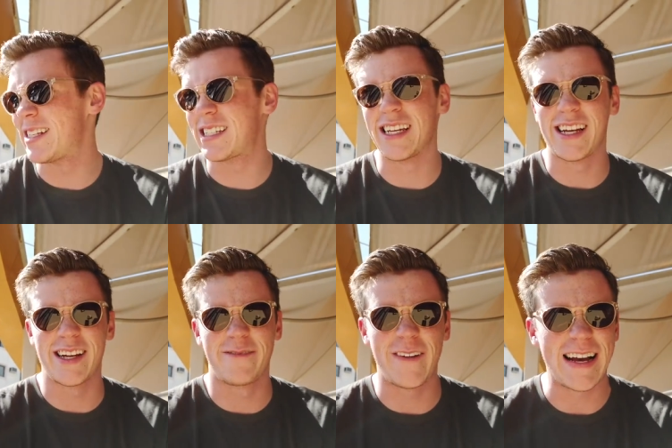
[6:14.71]
It's
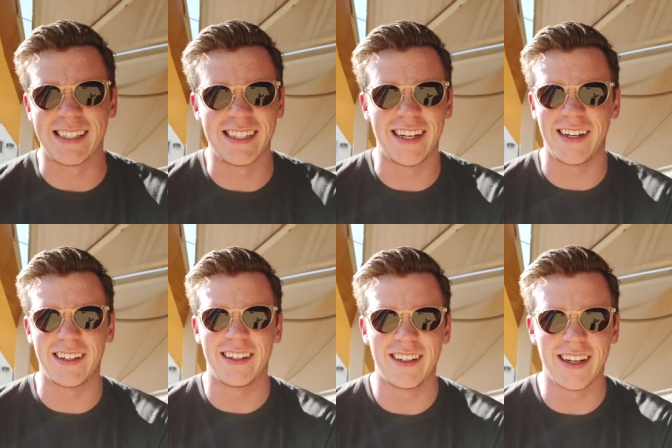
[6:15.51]
uh, fascinating,
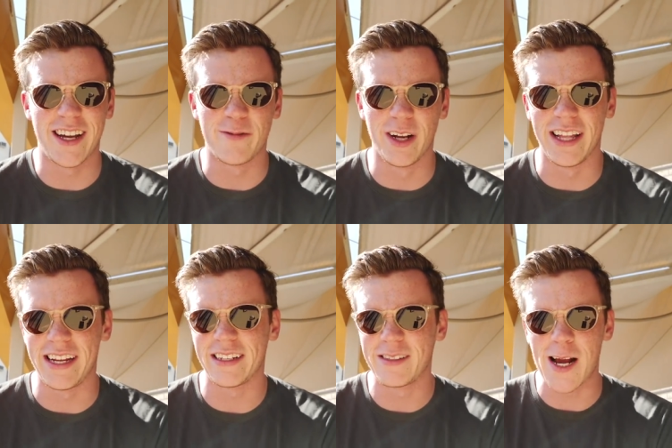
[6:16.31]
and
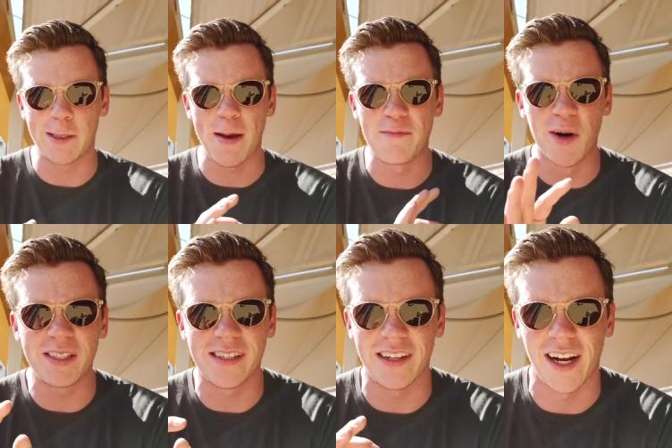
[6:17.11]
really, I spent
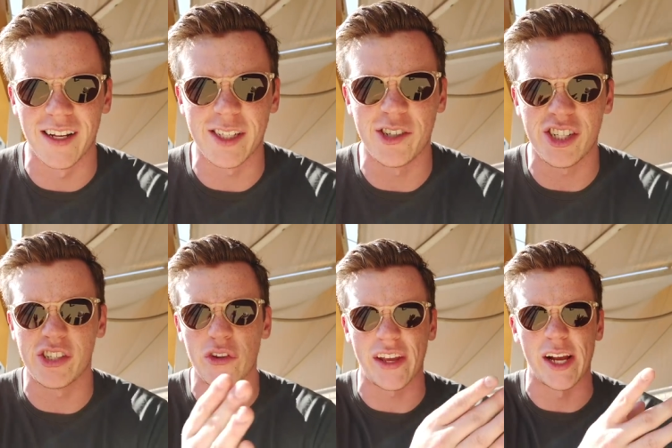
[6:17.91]
most of the concert
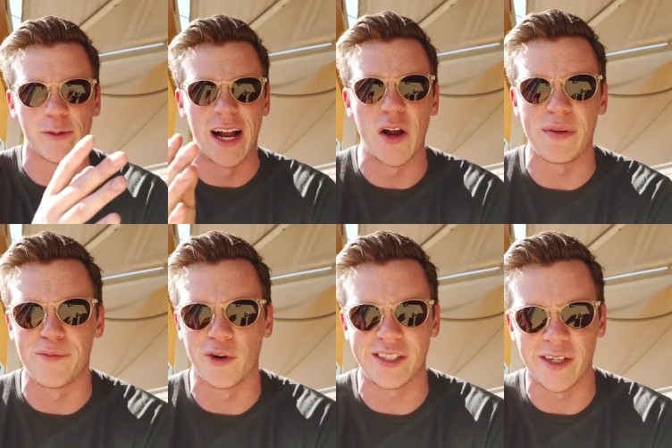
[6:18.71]
just looking around me
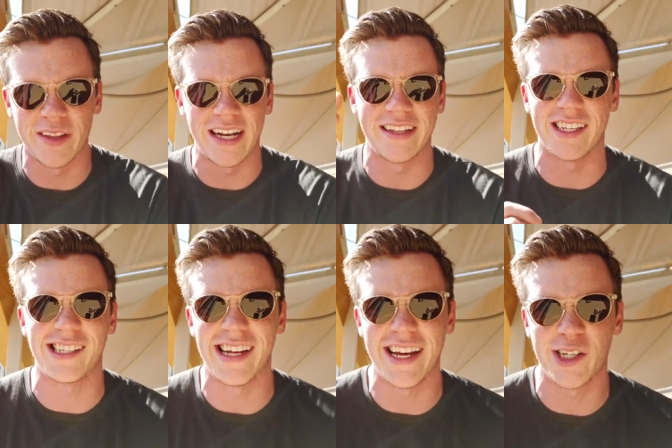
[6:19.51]
more so than at the
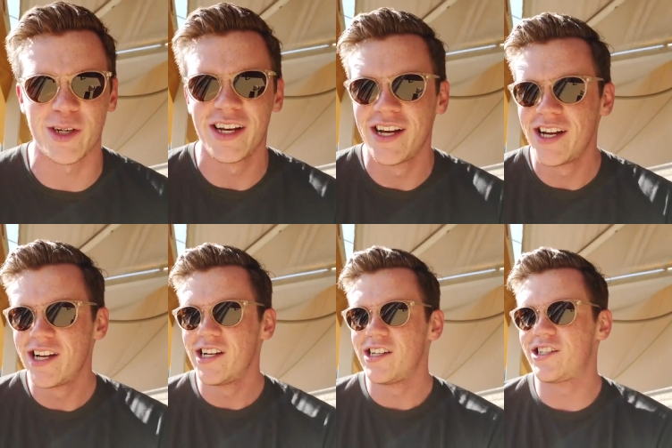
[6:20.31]
stage,
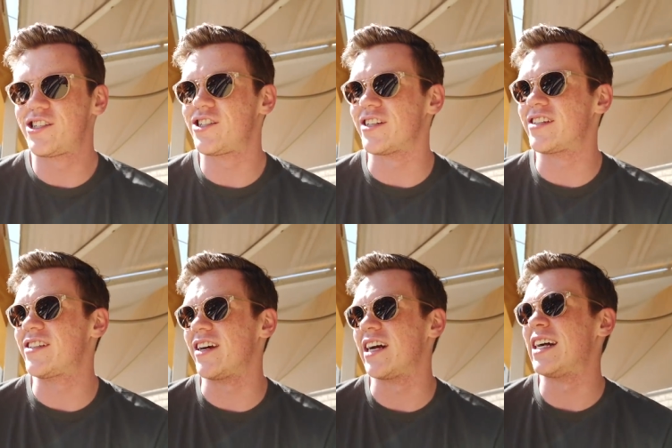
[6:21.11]

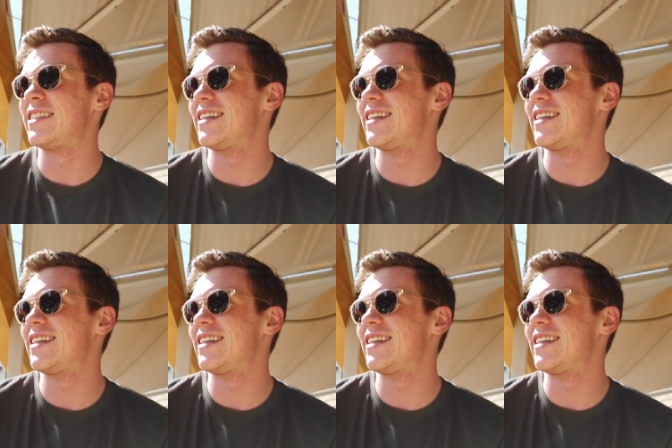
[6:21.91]
just uh,